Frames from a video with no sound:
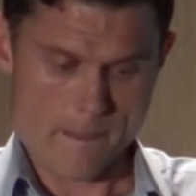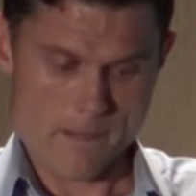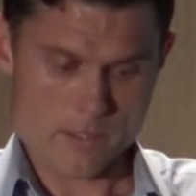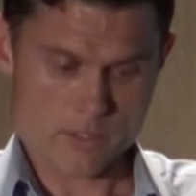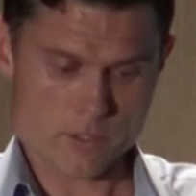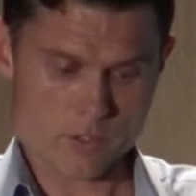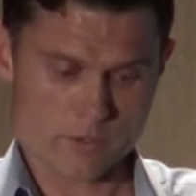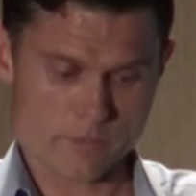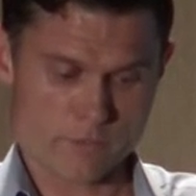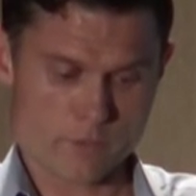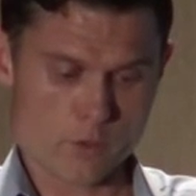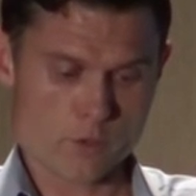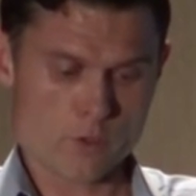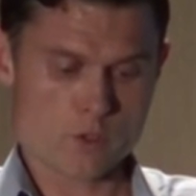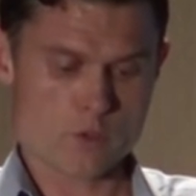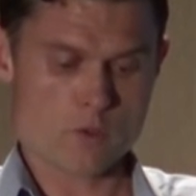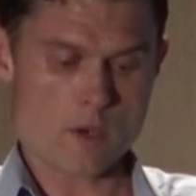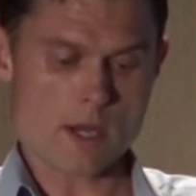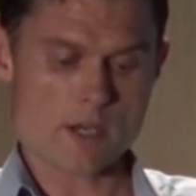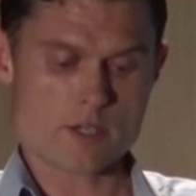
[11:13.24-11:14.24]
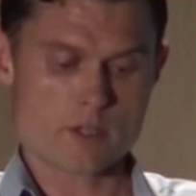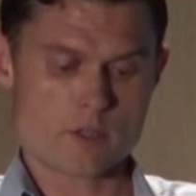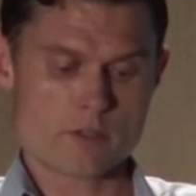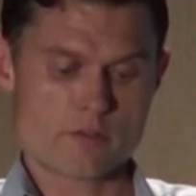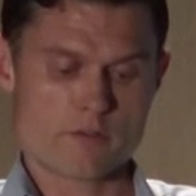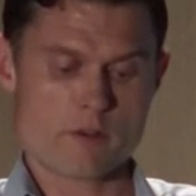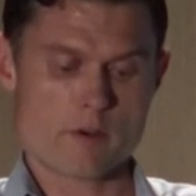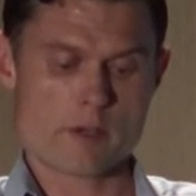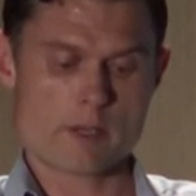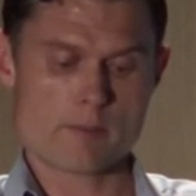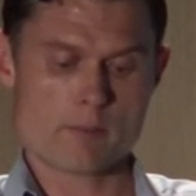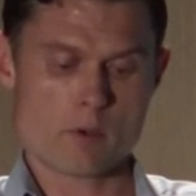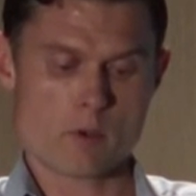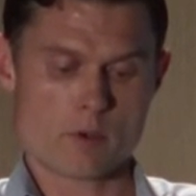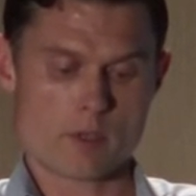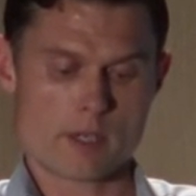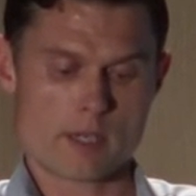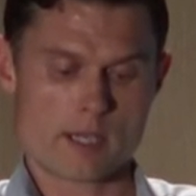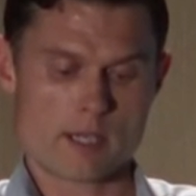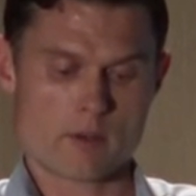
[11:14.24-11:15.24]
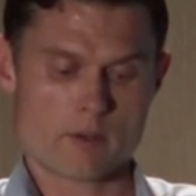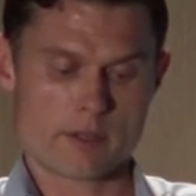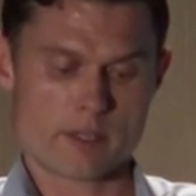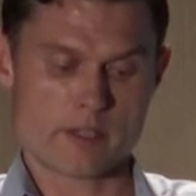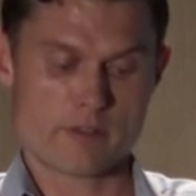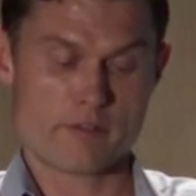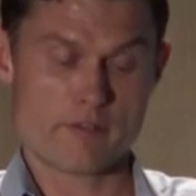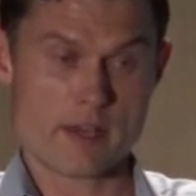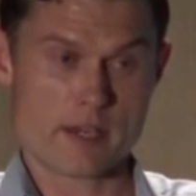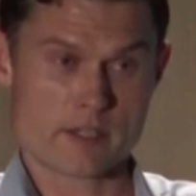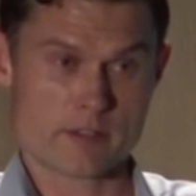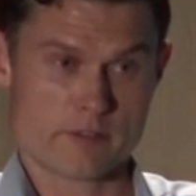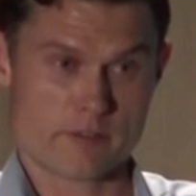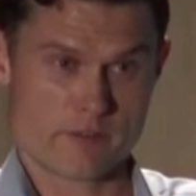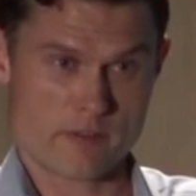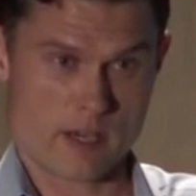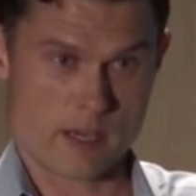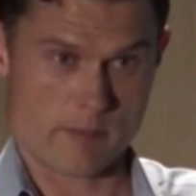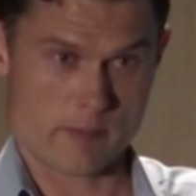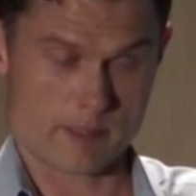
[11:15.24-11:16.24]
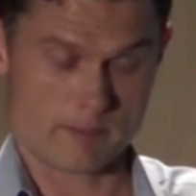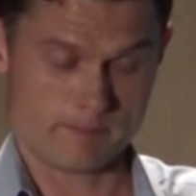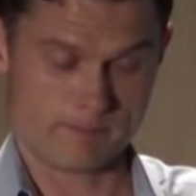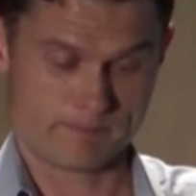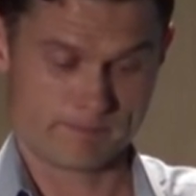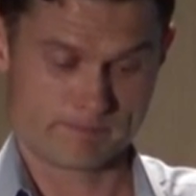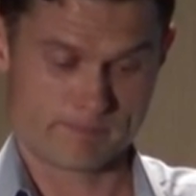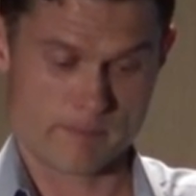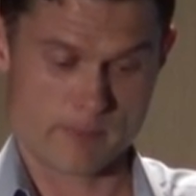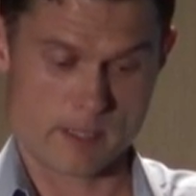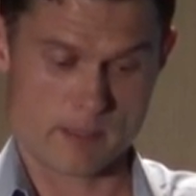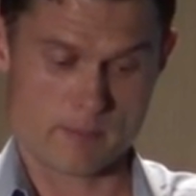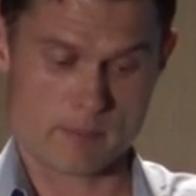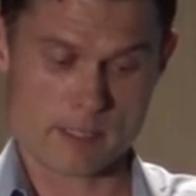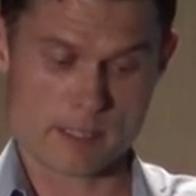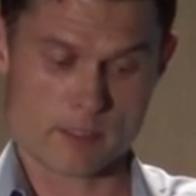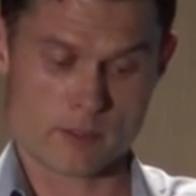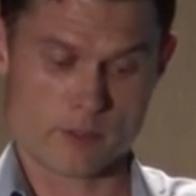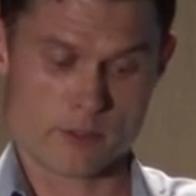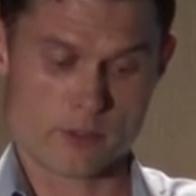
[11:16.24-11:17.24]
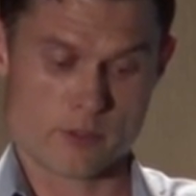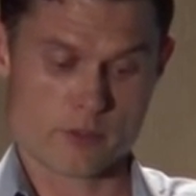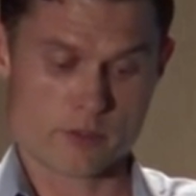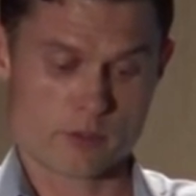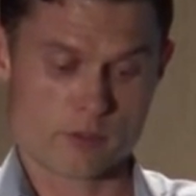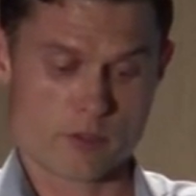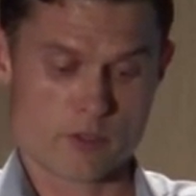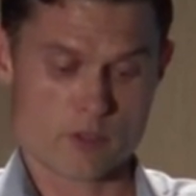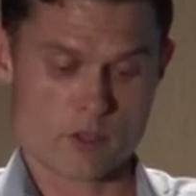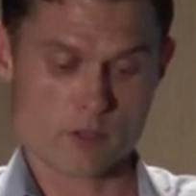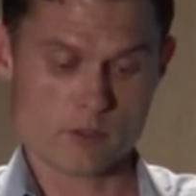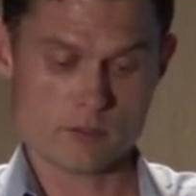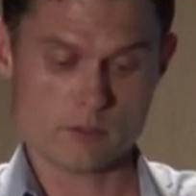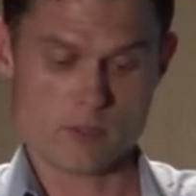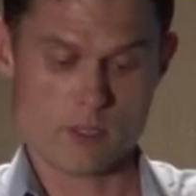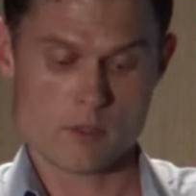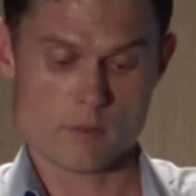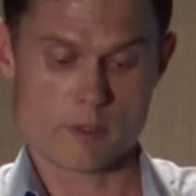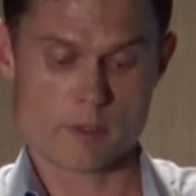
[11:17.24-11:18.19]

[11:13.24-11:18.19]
So the food structure is very important here on the effect of fiber in blood glucose control,